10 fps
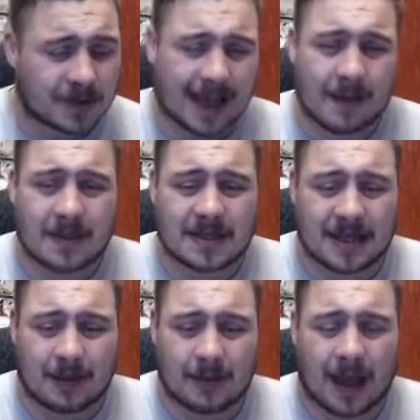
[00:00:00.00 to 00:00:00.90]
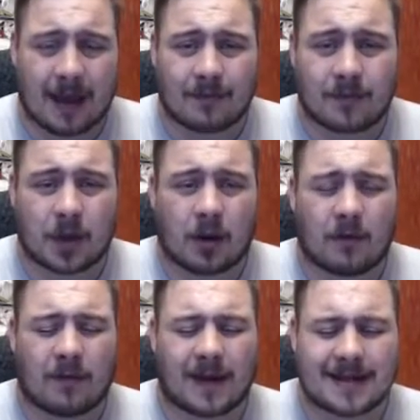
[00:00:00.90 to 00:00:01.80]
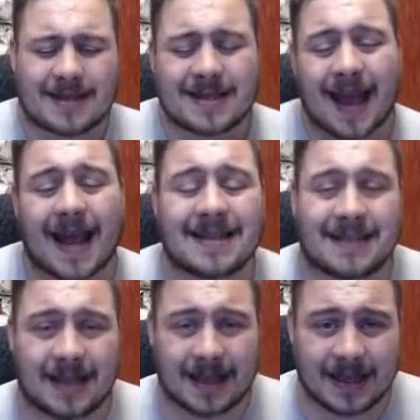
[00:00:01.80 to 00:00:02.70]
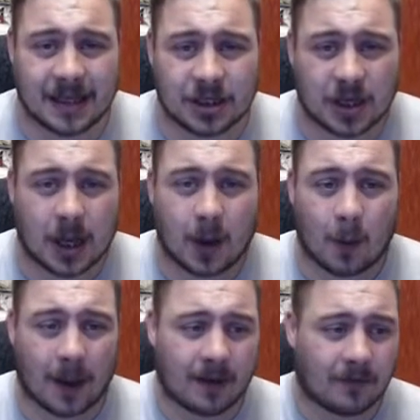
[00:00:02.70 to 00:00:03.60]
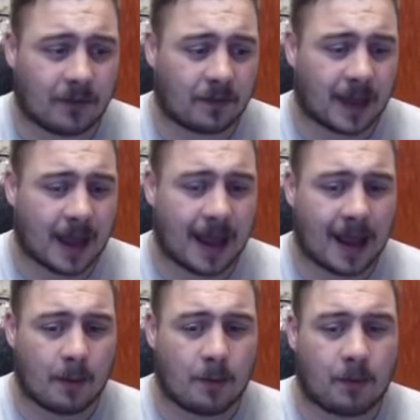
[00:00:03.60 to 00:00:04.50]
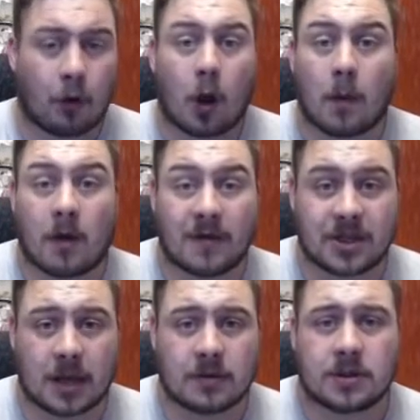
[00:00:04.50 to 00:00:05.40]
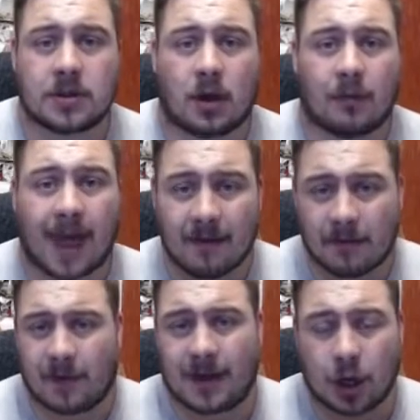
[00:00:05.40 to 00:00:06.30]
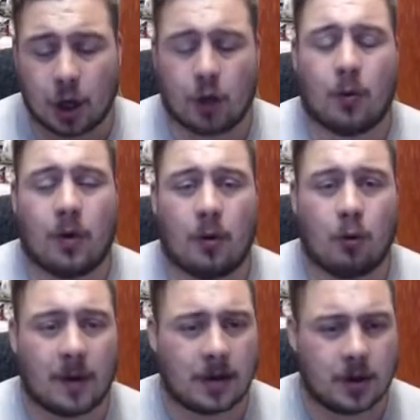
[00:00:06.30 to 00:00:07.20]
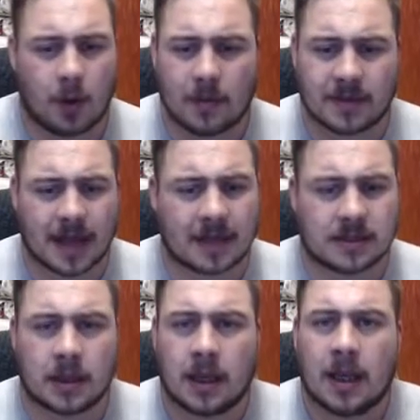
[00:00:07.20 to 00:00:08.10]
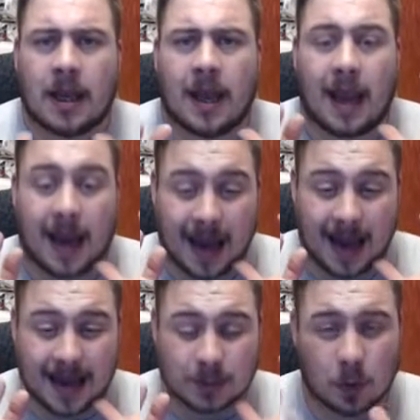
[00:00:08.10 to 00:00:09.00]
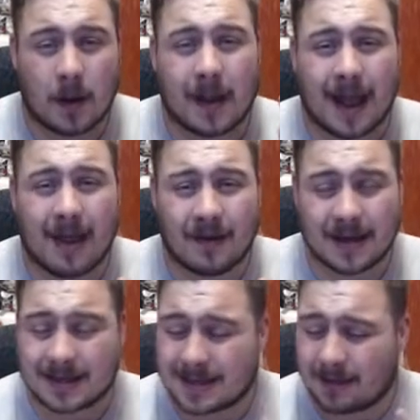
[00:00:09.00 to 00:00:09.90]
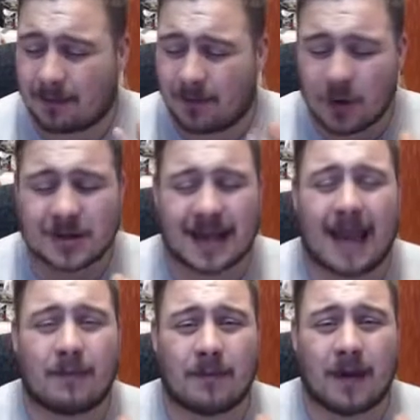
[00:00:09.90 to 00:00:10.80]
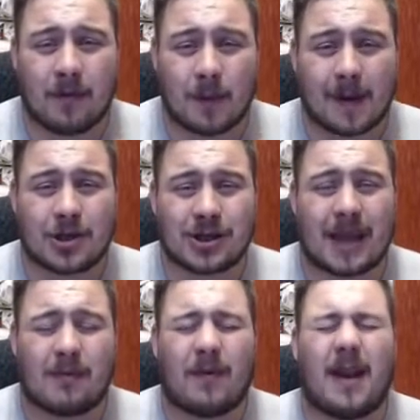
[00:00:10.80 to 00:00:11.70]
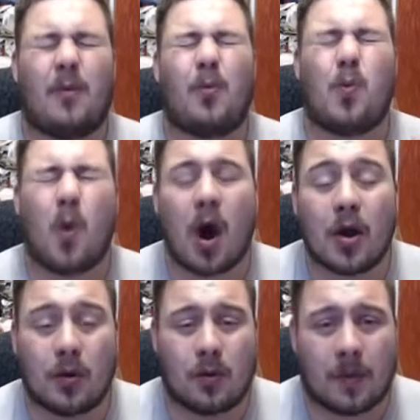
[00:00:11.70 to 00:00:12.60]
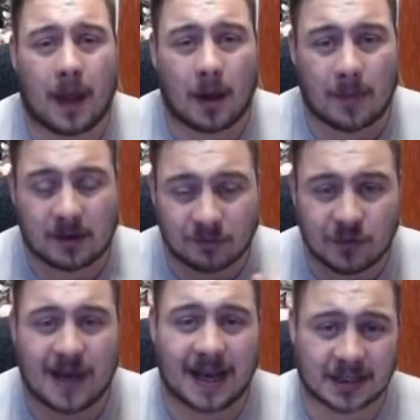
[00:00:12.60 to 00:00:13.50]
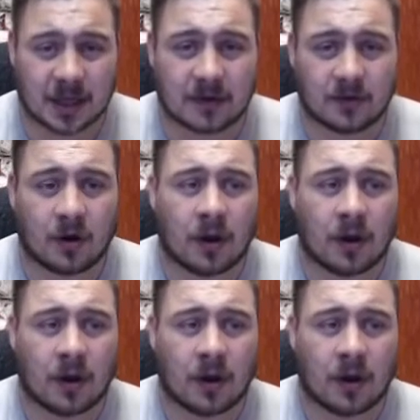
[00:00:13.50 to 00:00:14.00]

and the team have done fantastically this year with their promo videos of everything new, all the new updates. It's one of the, it's the first game, a Football Manager game in a while that I've been really excited for.